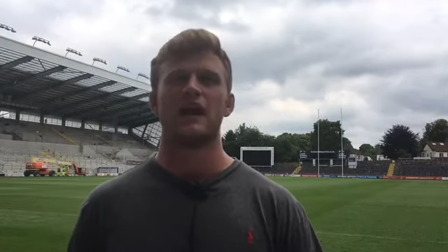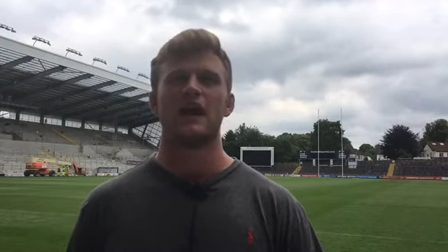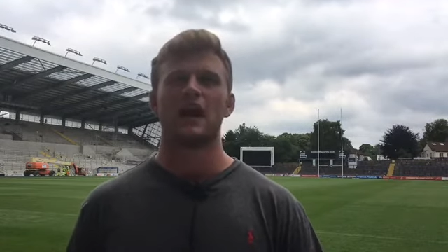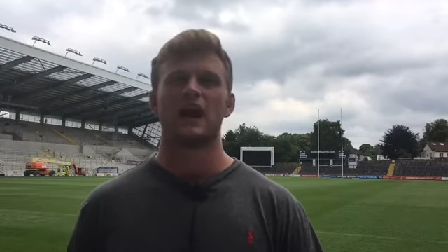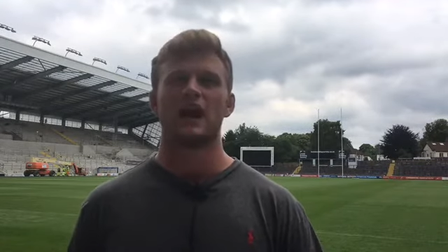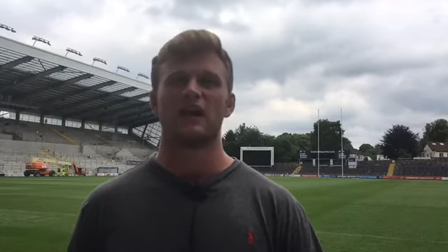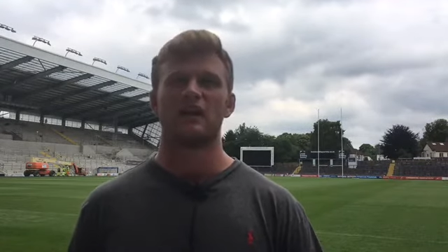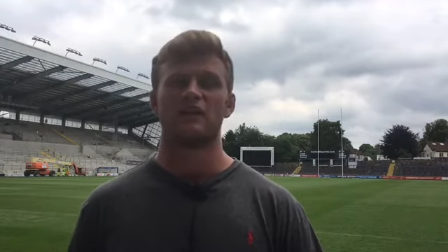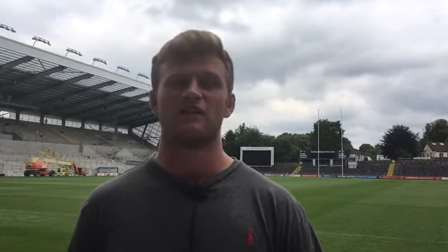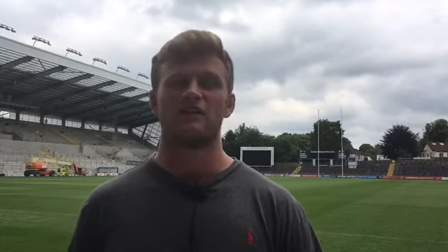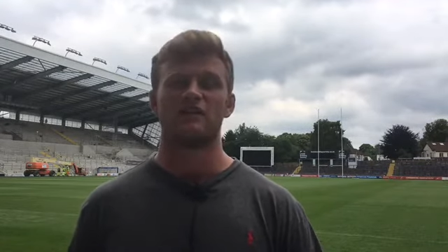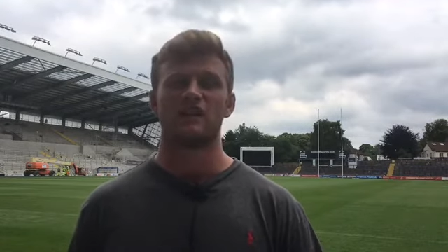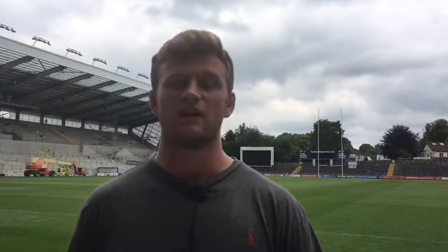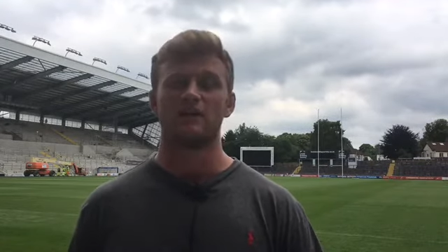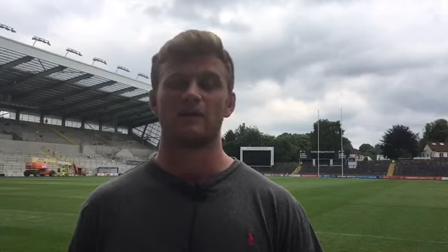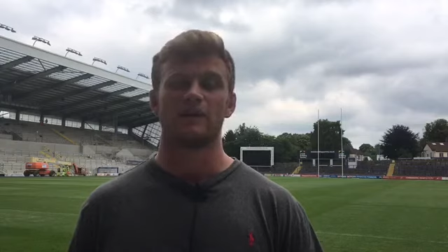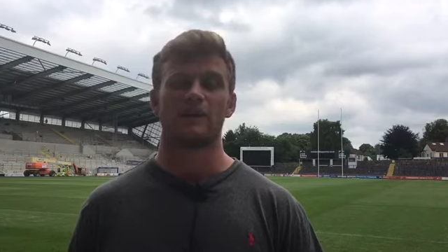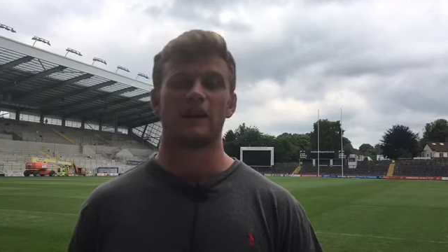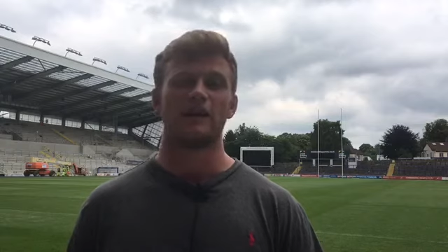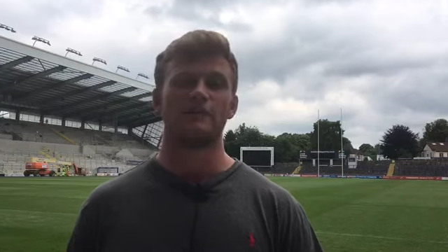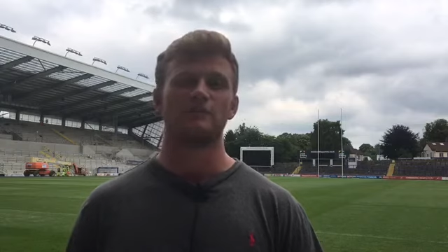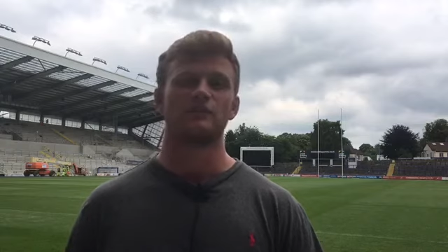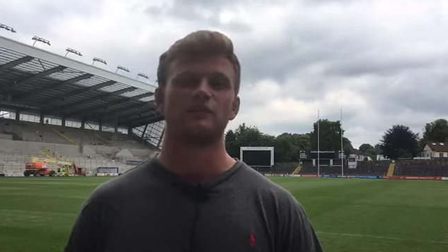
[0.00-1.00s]
And it developed my
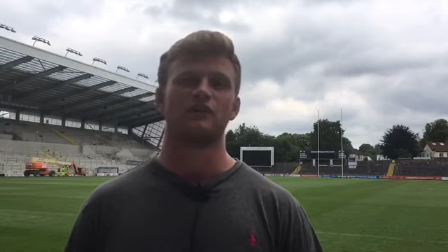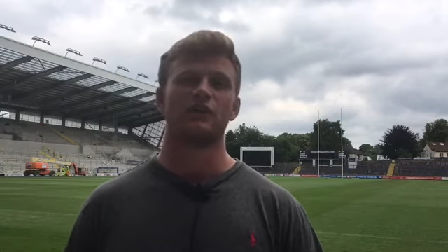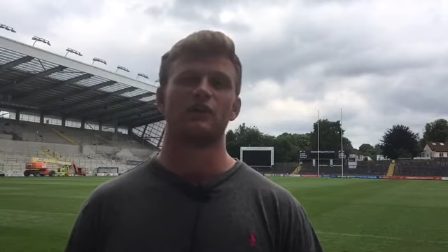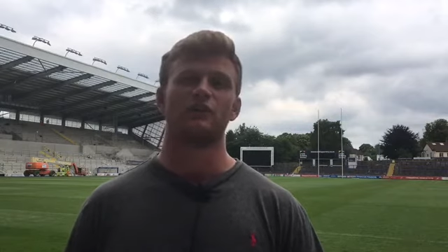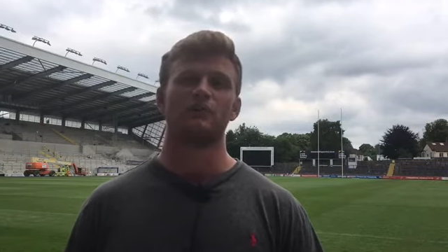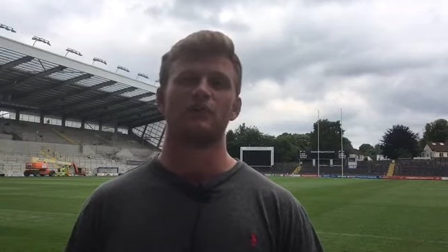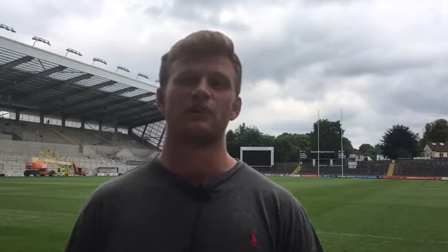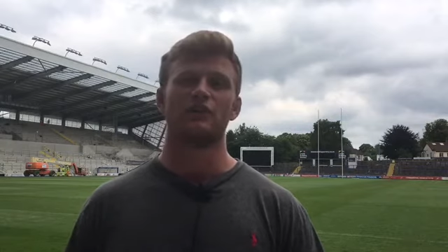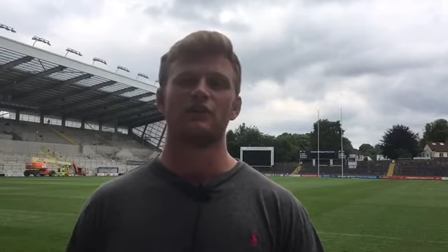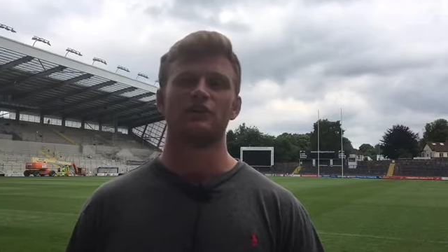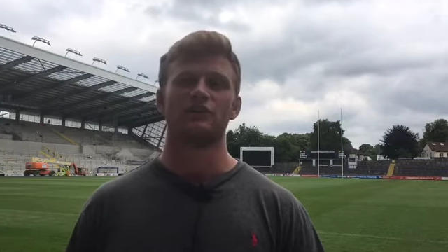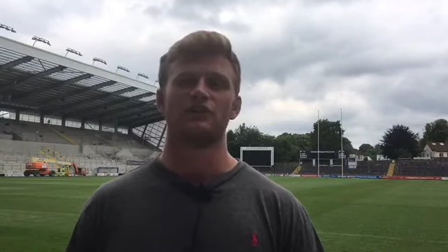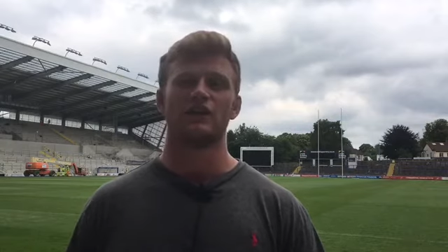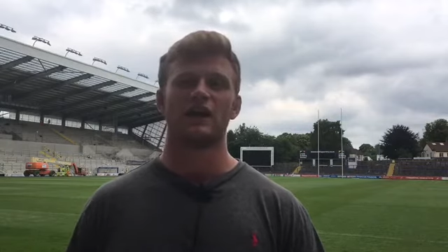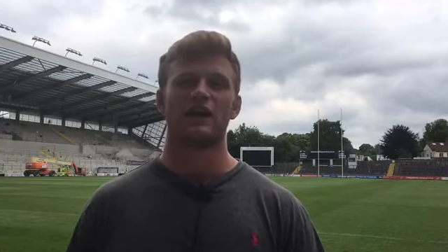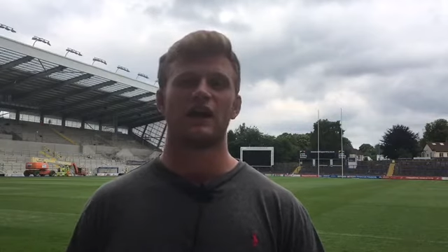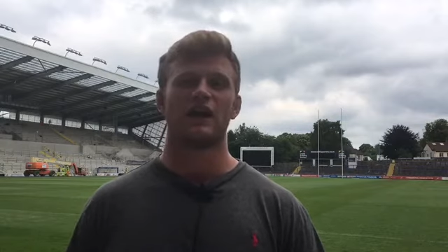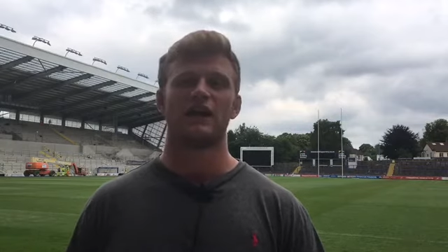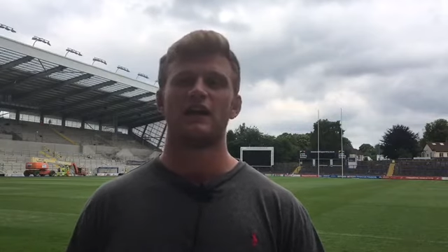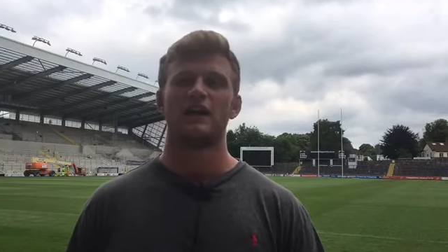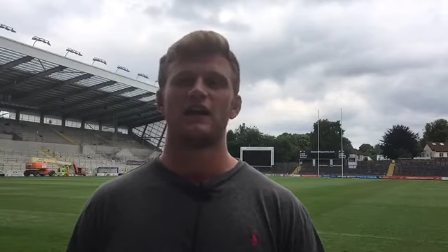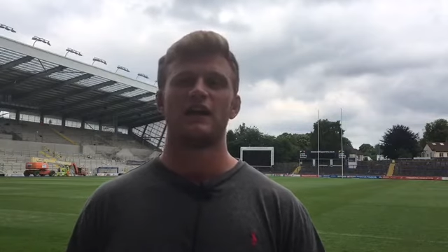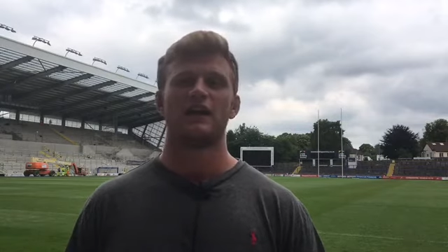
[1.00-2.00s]
game so much
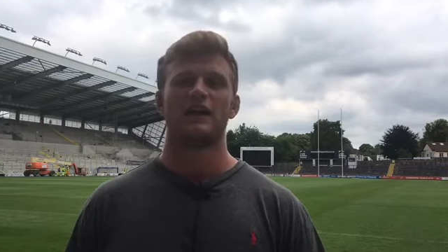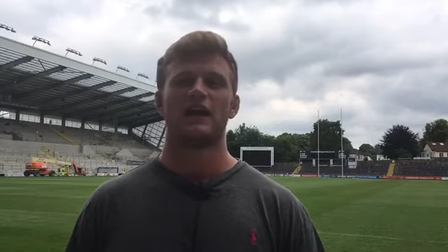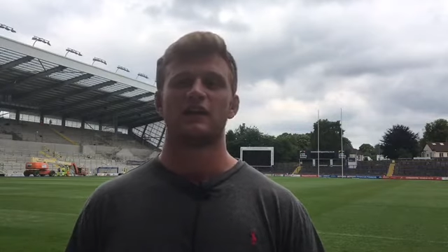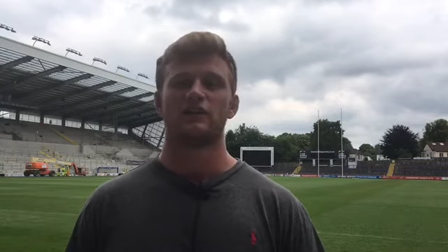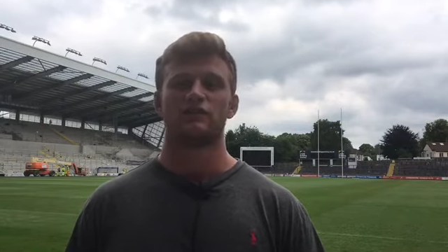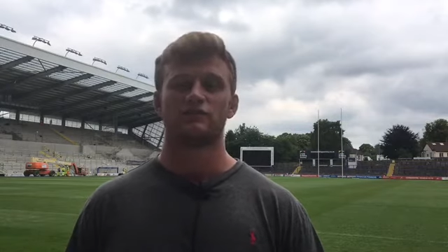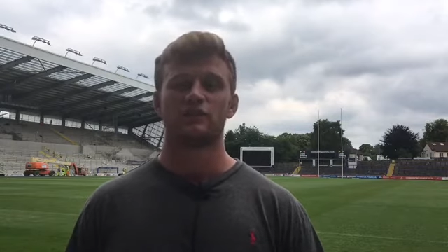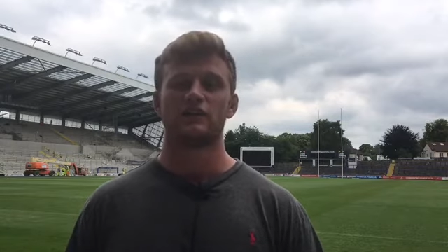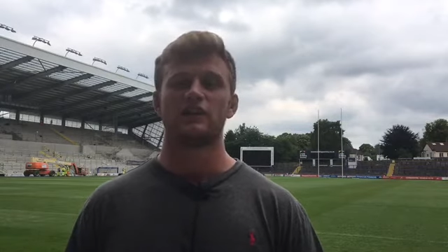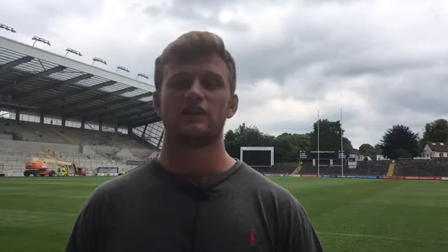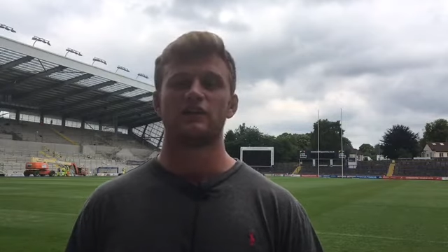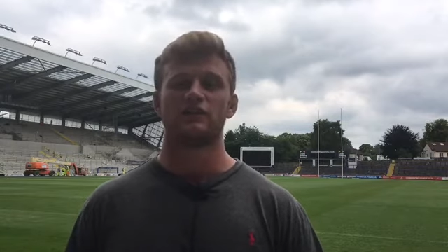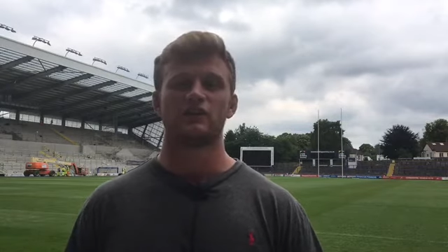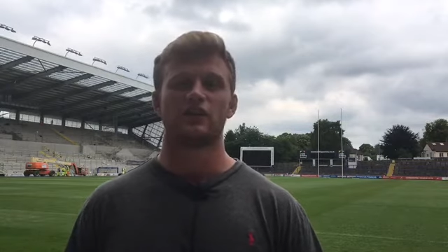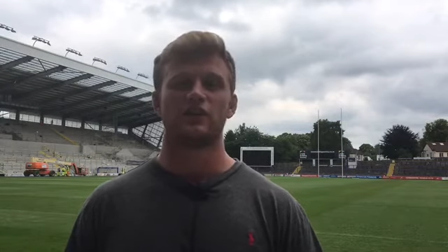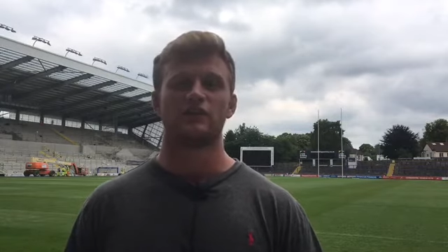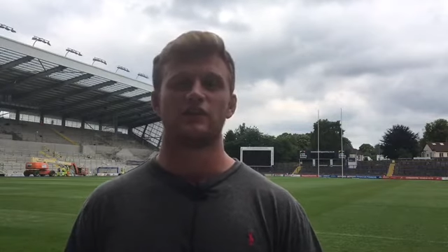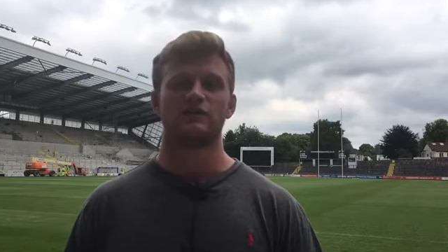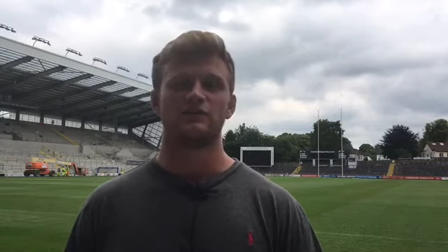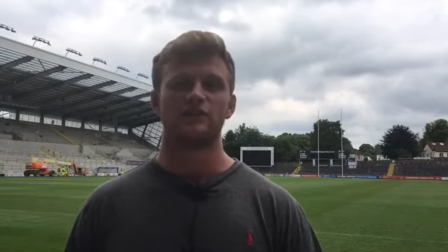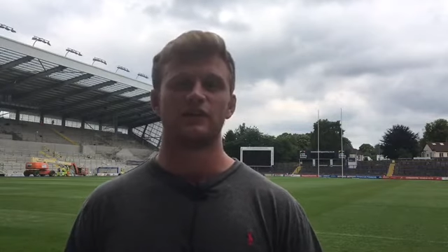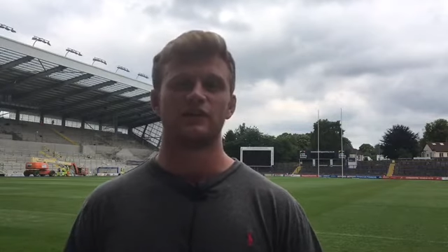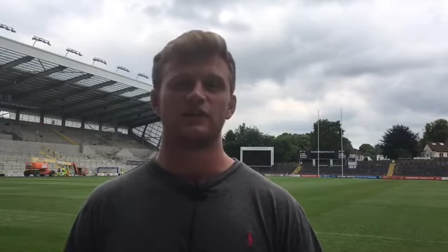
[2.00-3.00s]
that I just really enjoyed
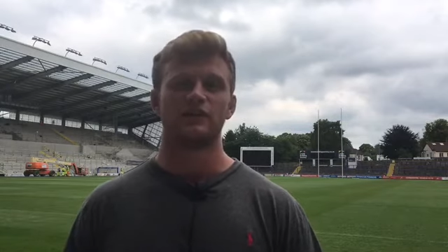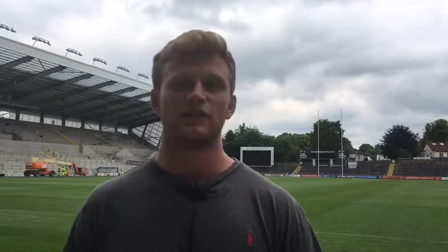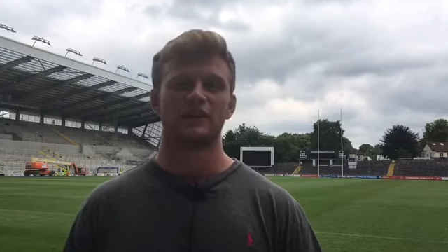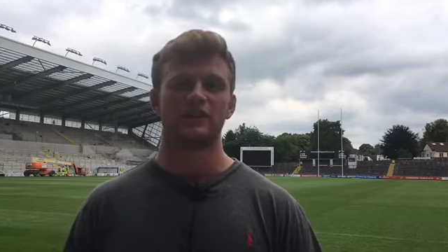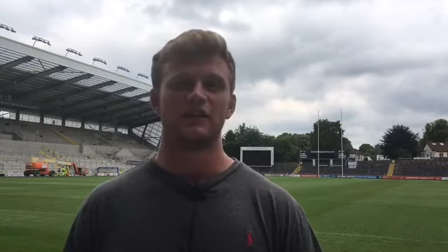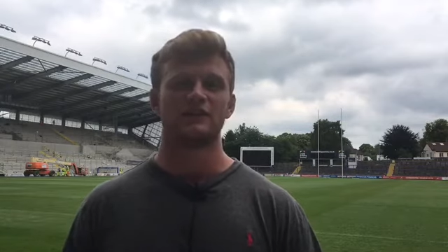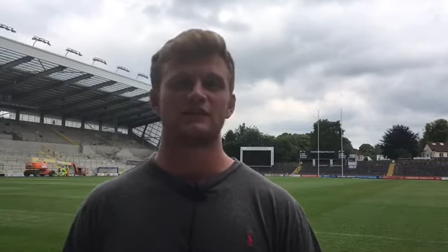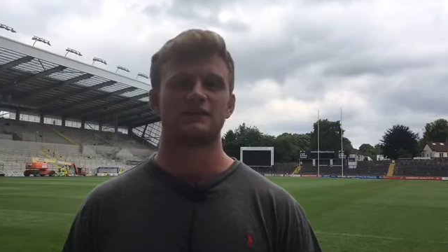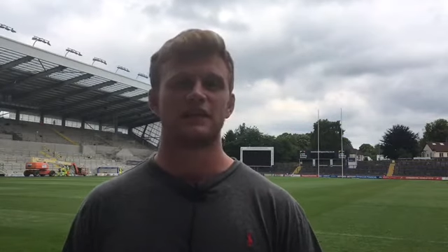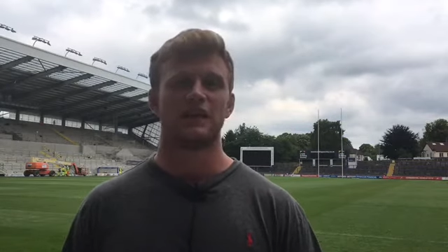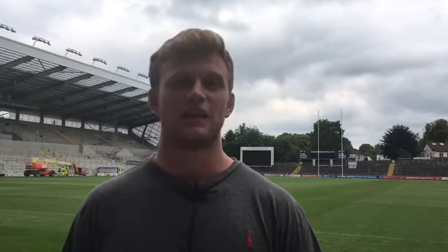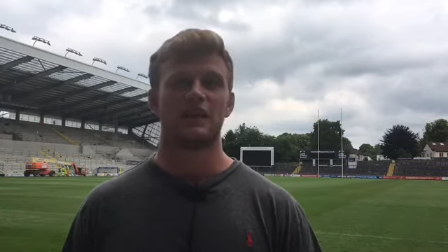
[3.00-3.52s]
them 2 years,